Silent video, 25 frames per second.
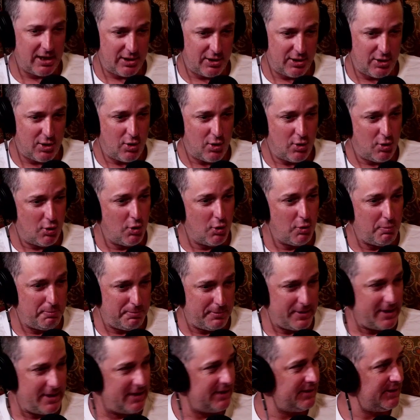hope
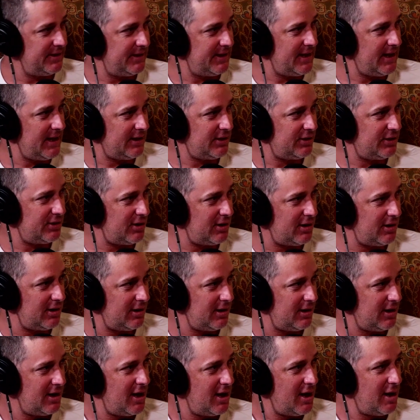as the next star.
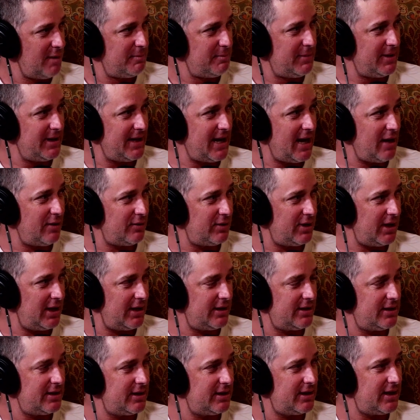But now that
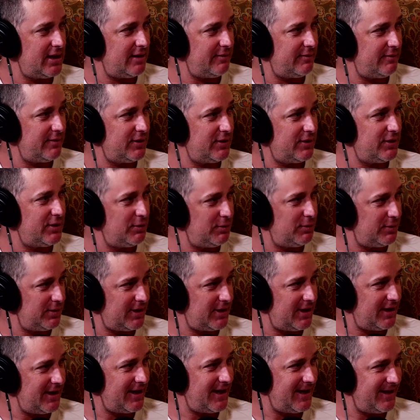Anthony Davis, you
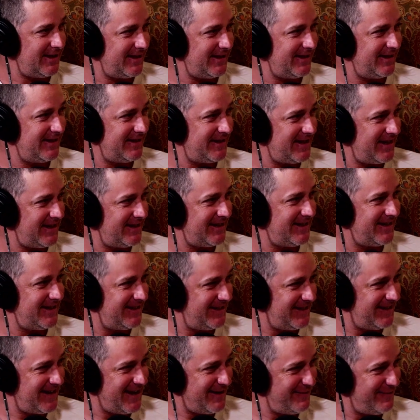say Anthony
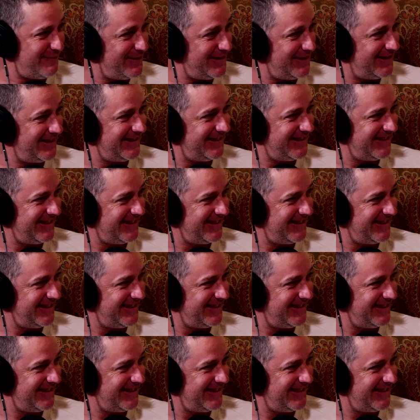Davis.